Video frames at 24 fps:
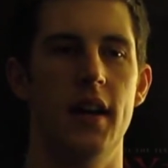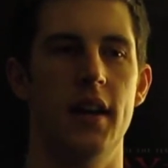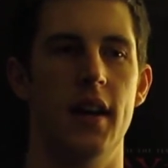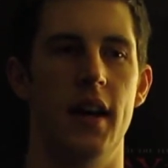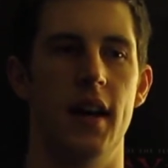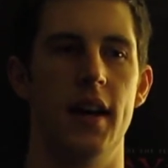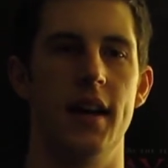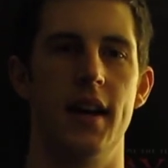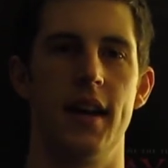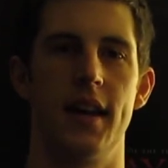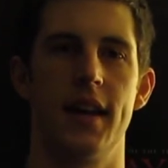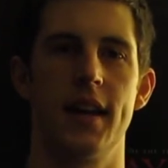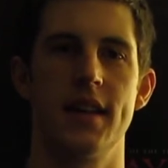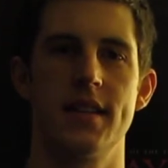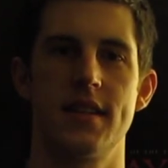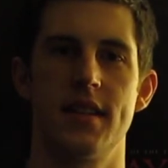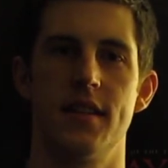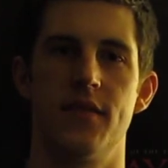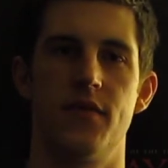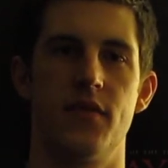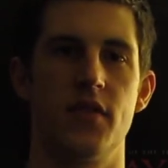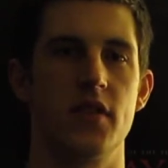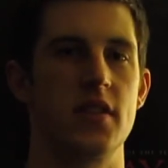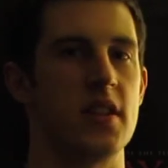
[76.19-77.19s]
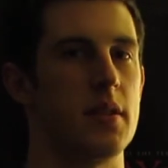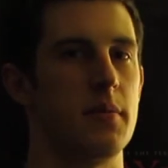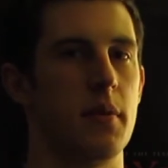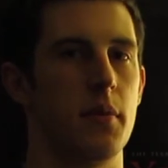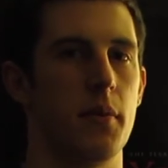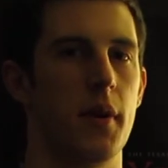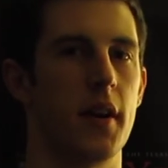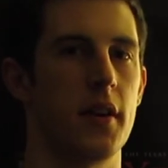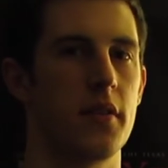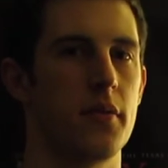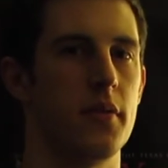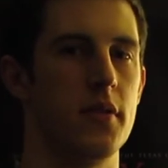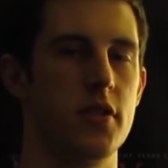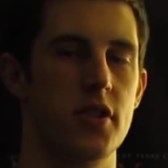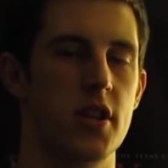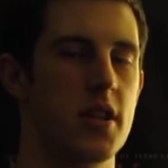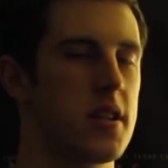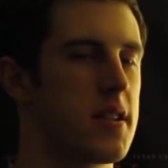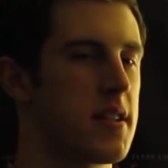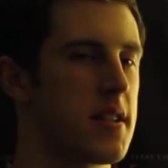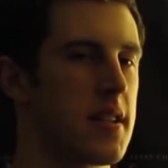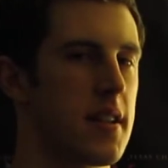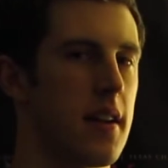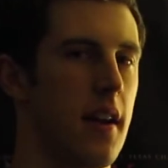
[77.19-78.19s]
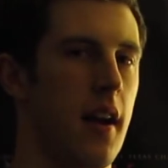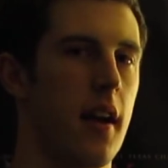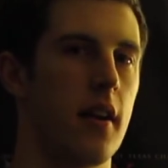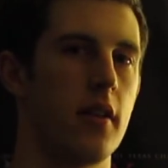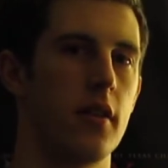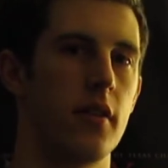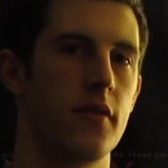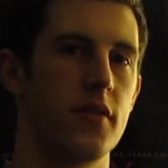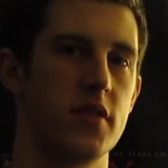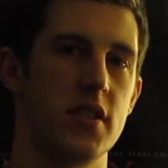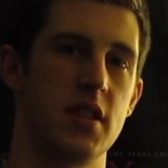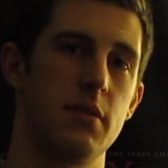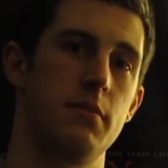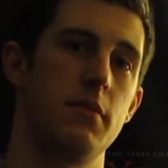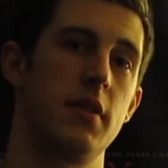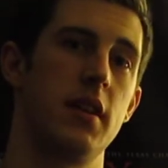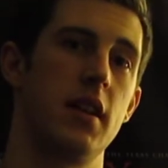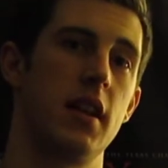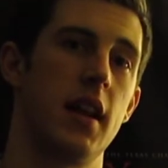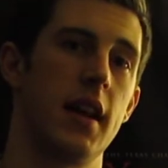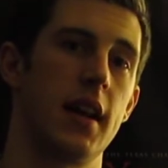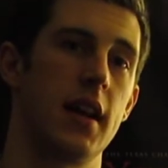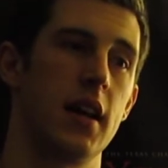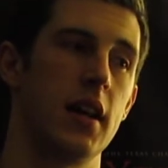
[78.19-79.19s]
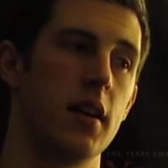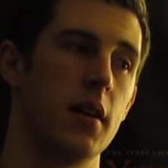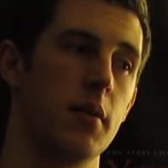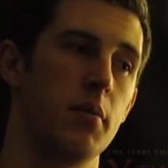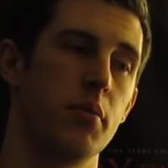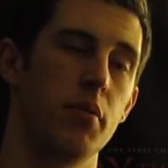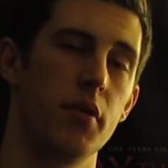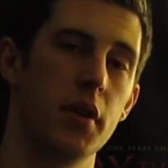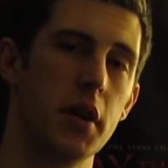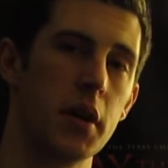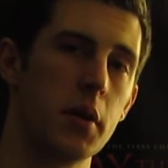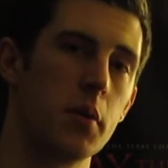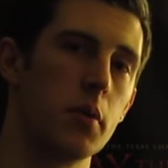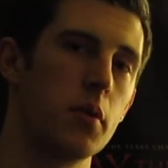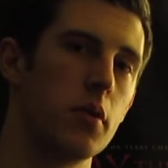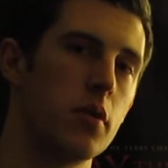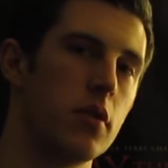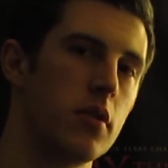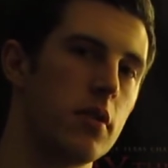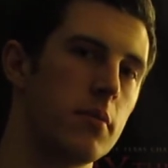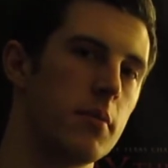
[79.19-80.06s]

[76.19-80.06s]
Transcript: I guess if it's gonna be Rec 3 Genesis, I don't know if it's gonna be like a prequel.